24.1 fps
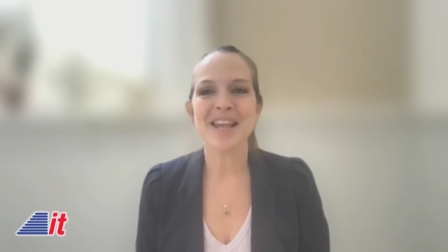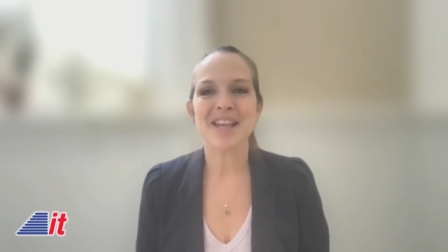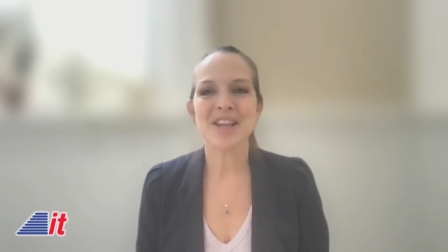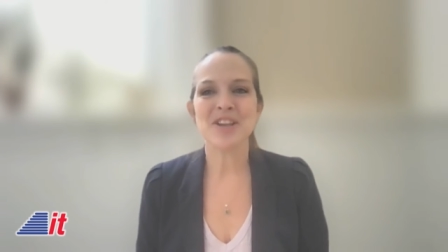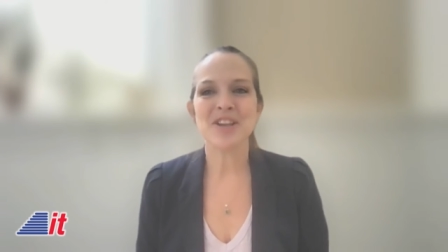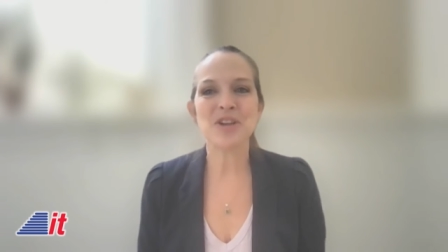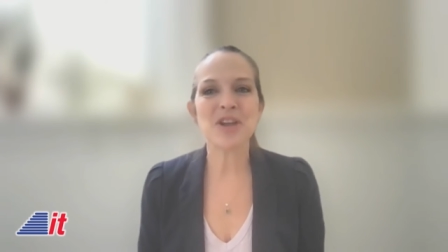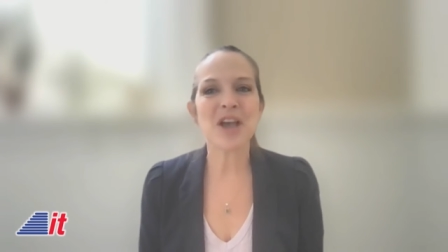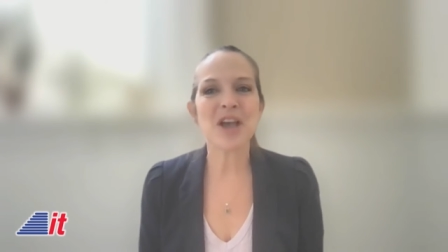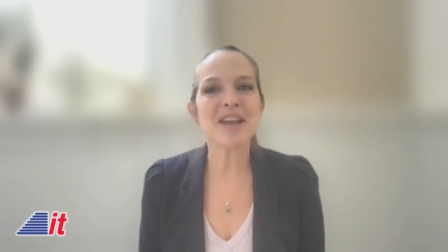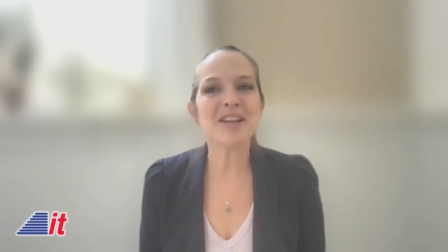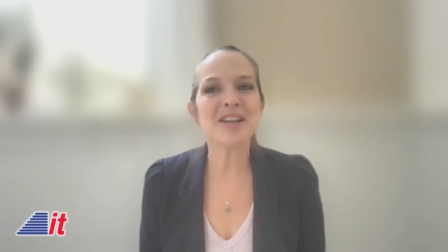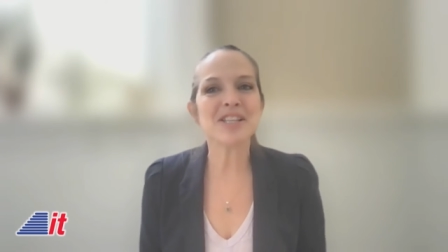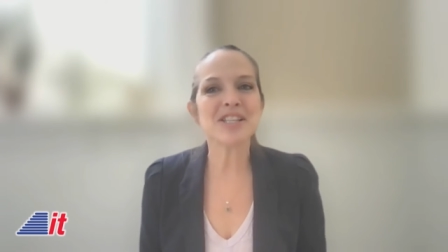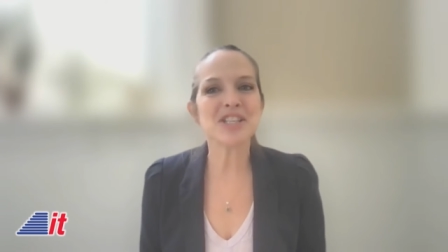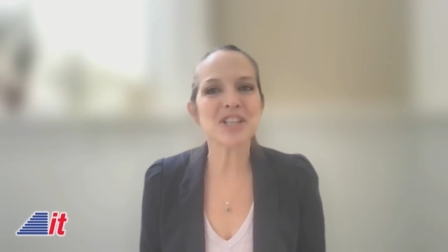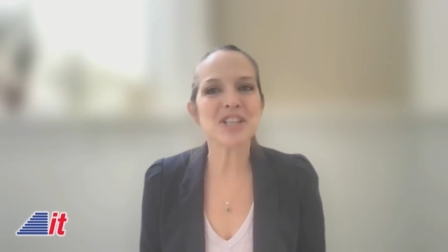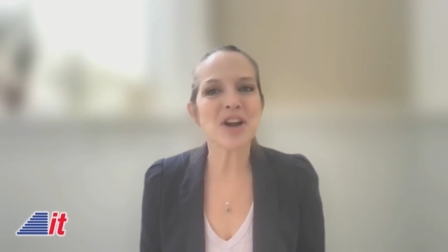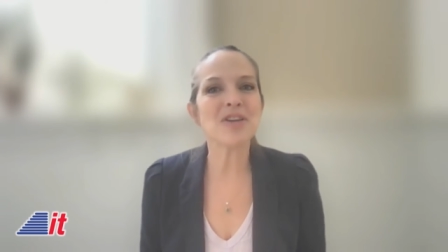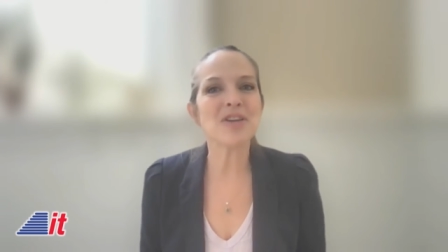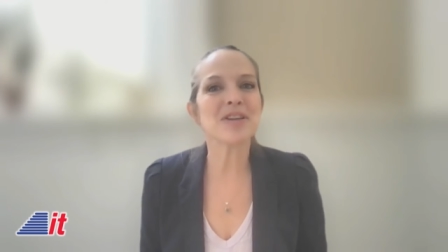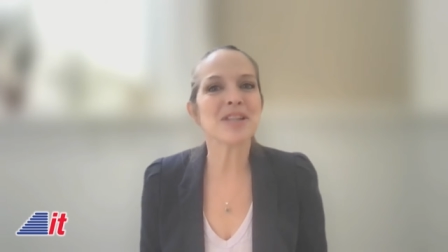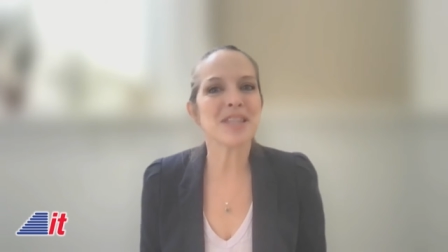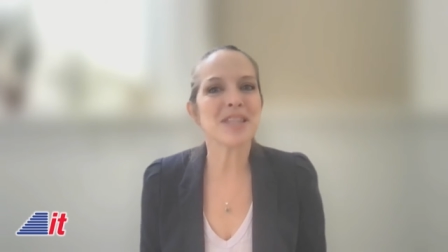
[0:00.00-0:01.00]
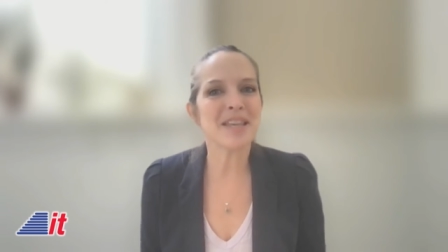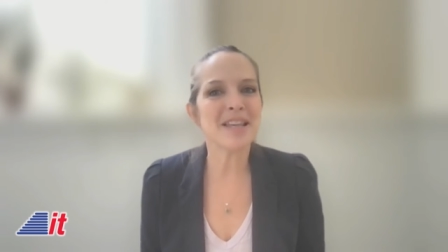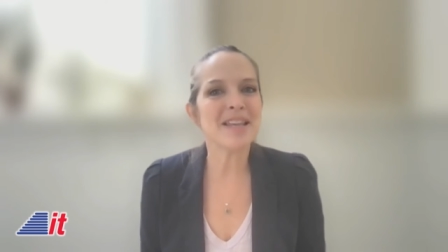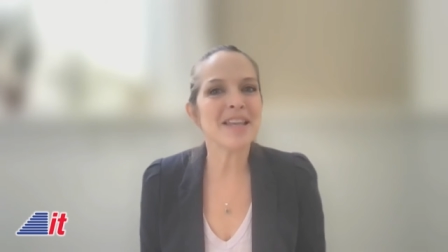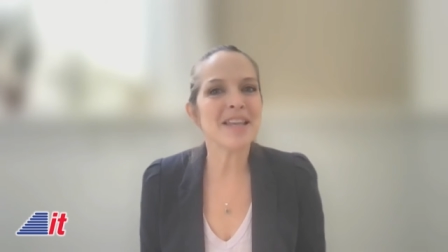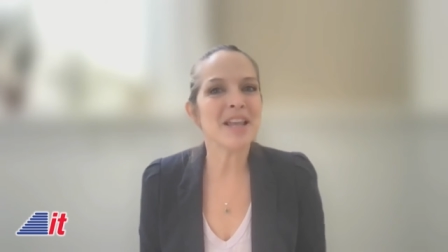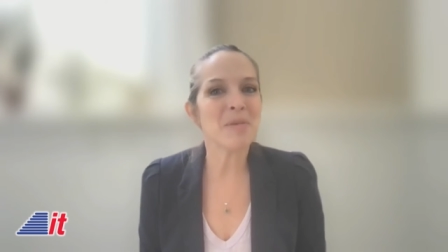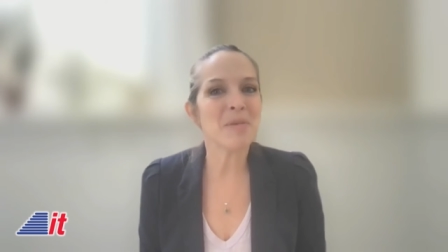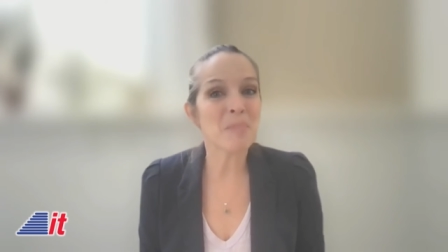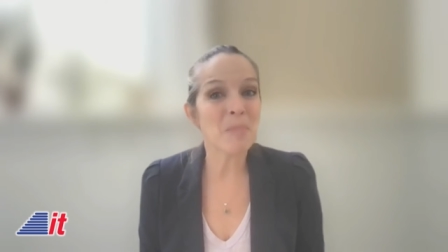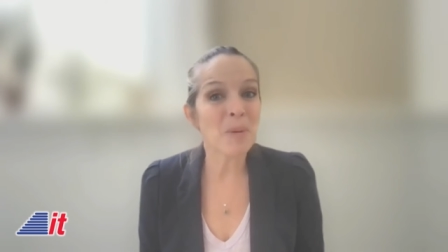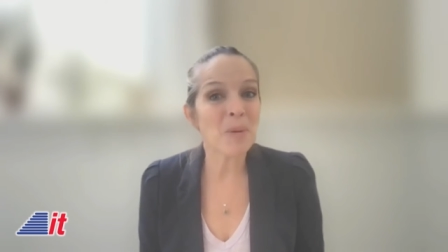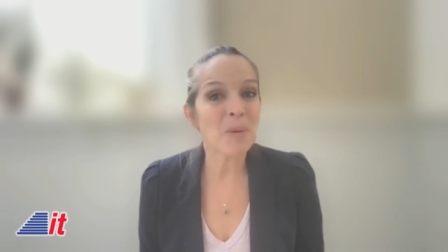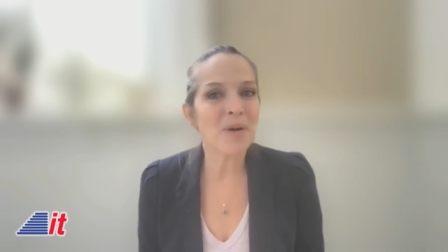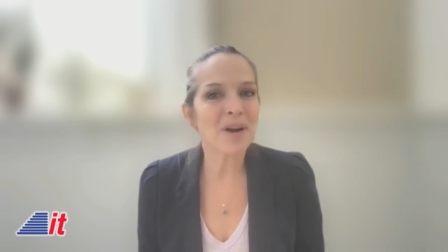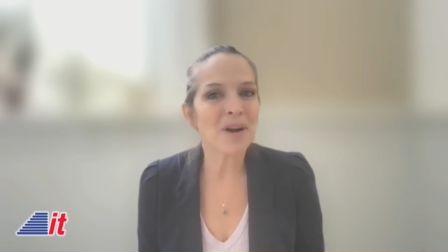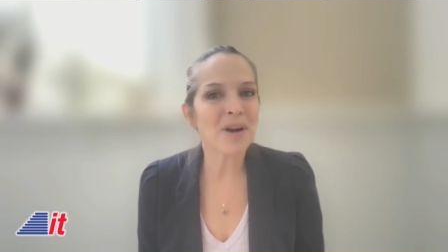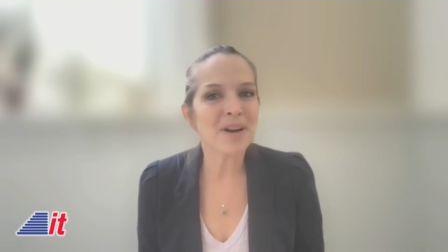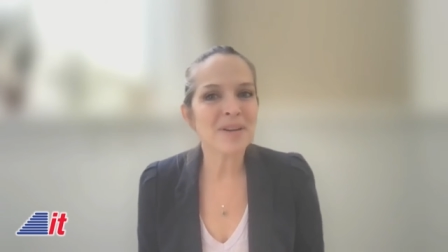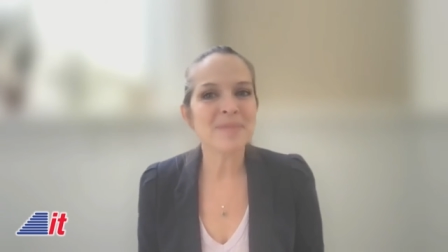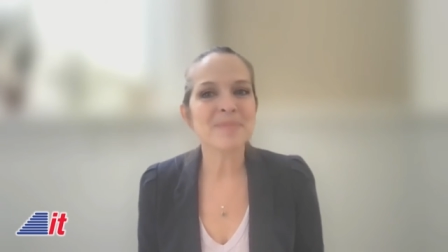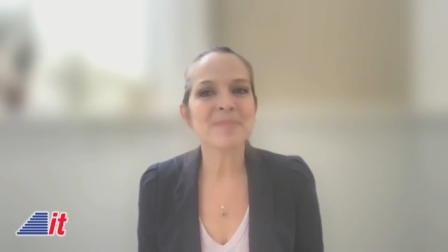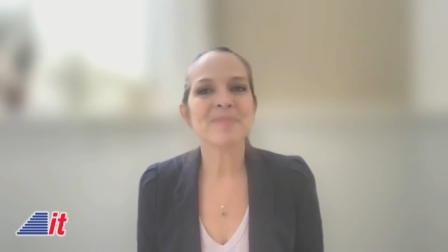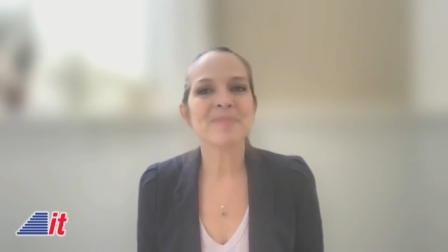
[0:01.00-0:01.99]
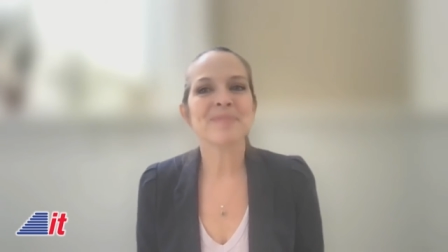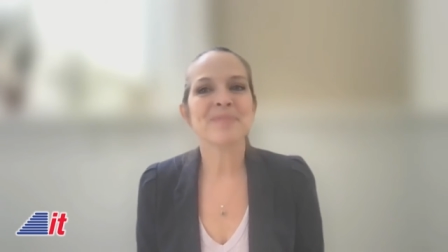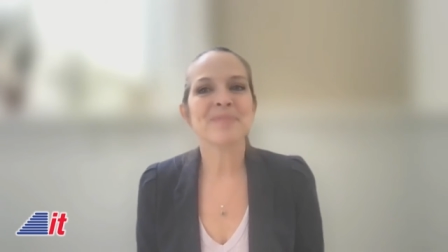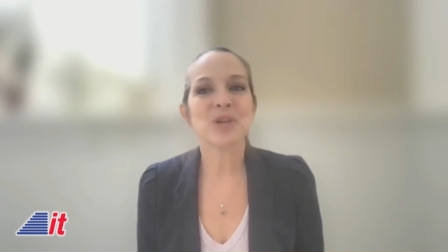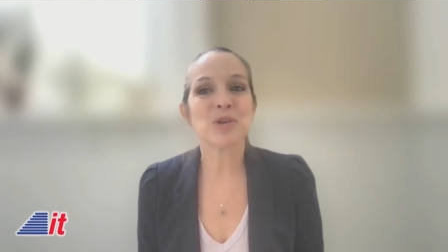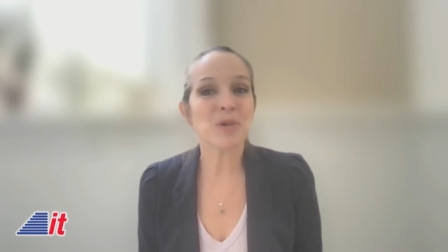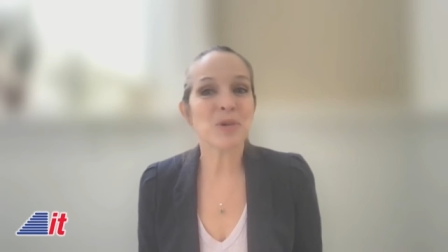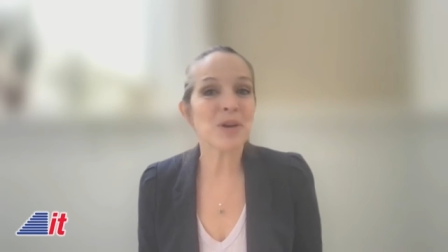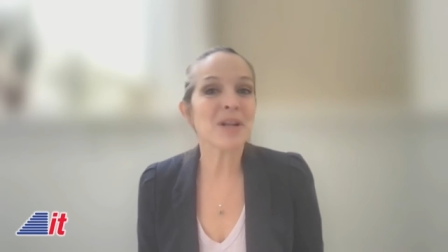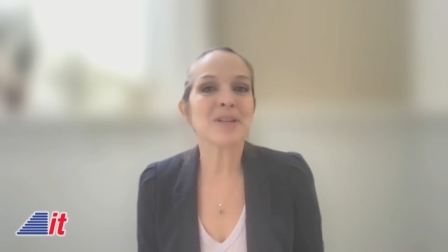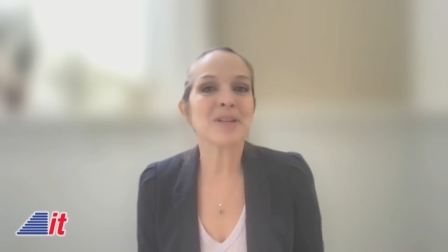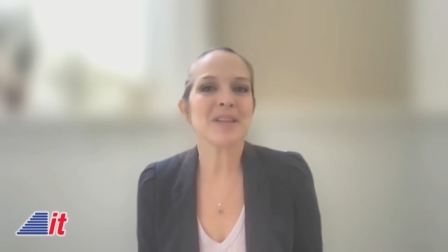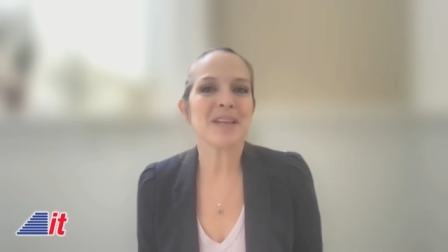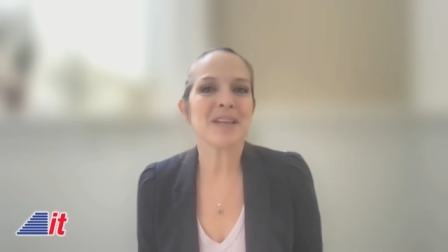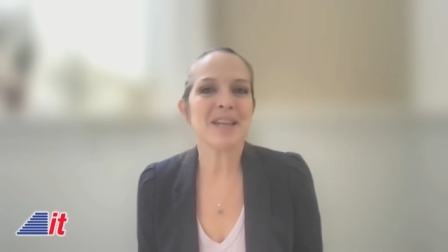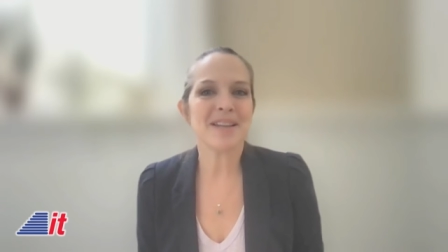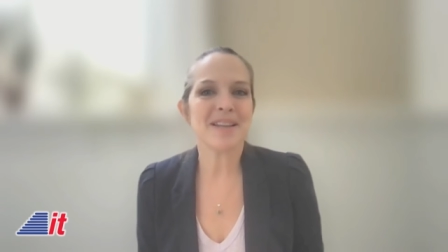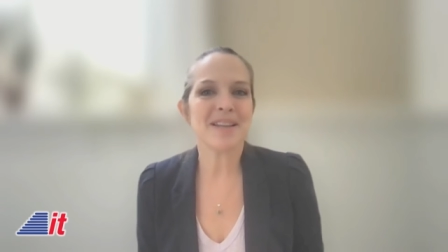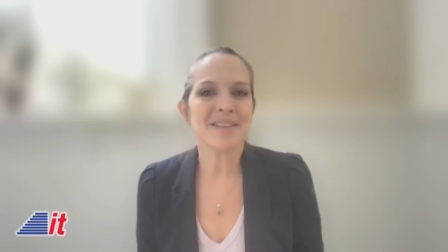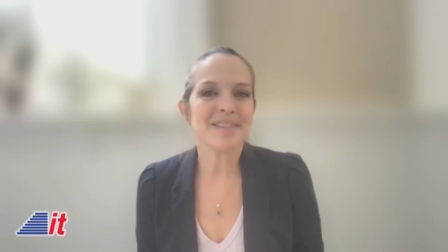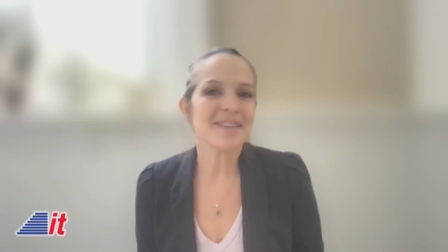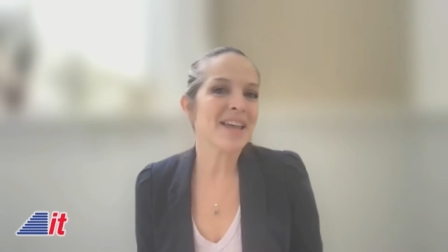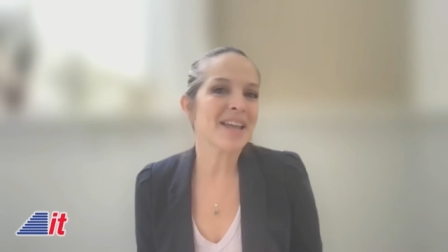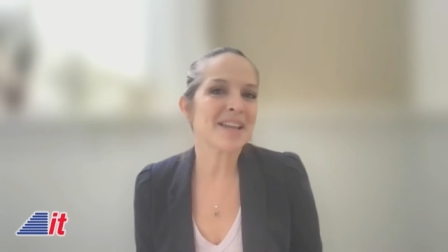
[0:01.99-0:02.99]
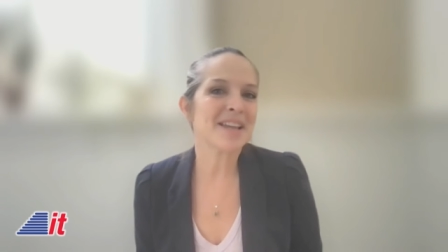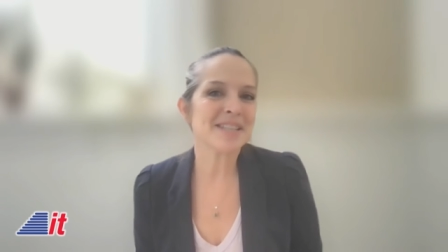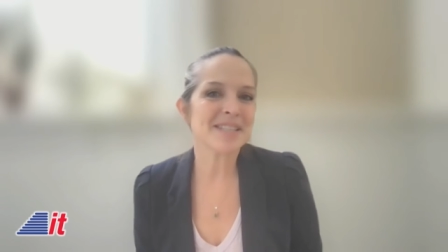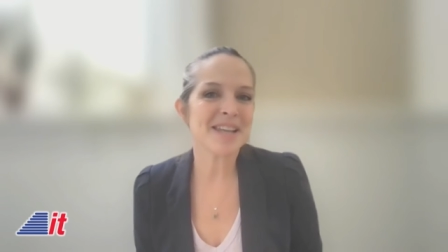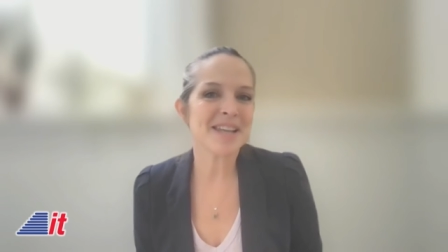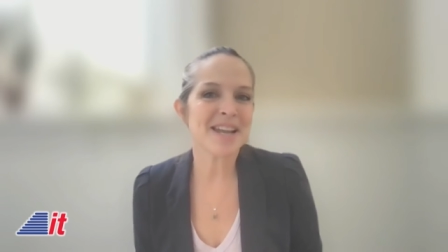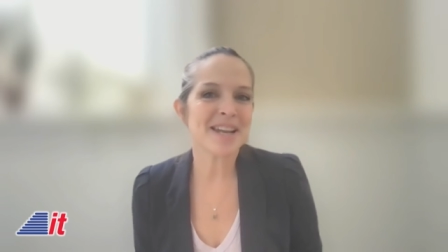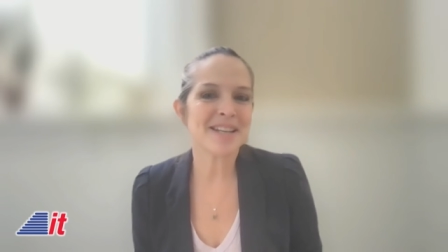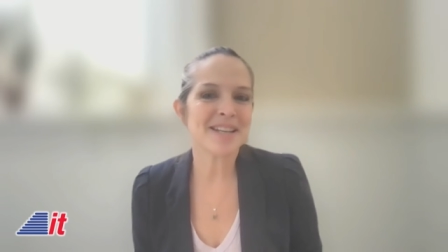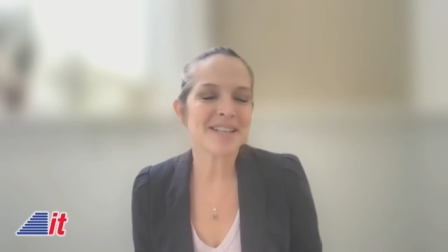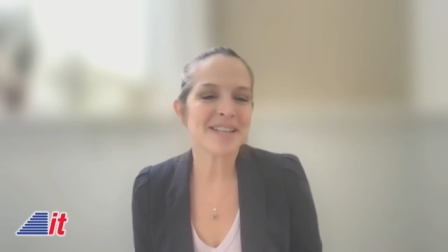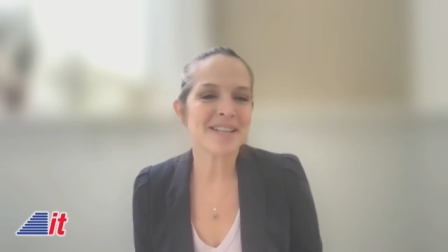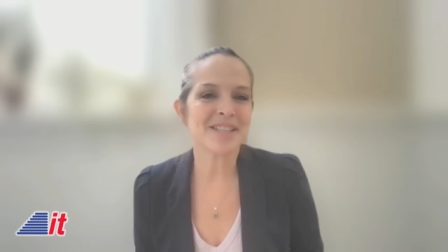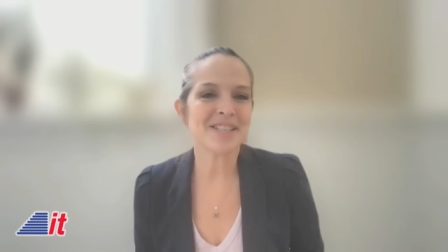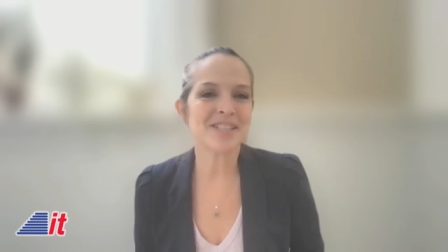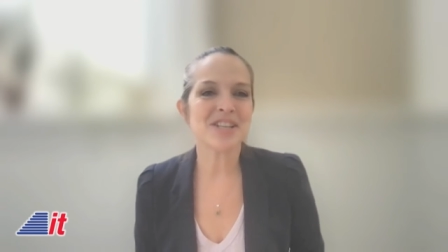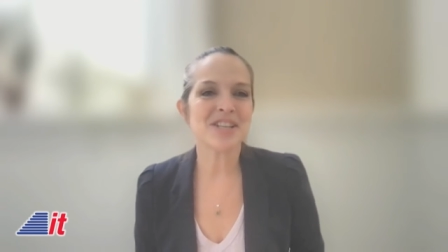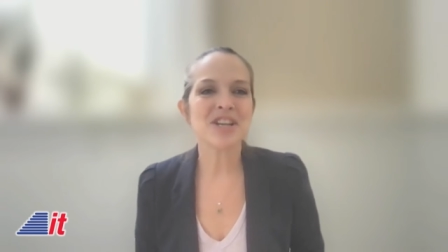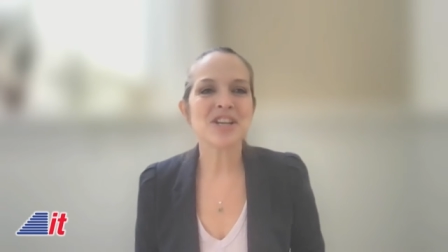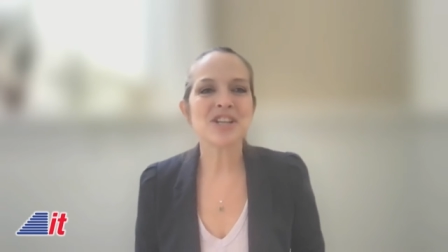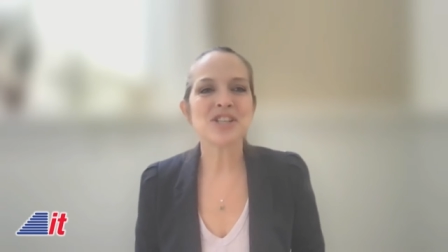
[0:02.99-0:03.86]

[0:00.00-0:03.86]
You kind of start thinking more critically like a scientist.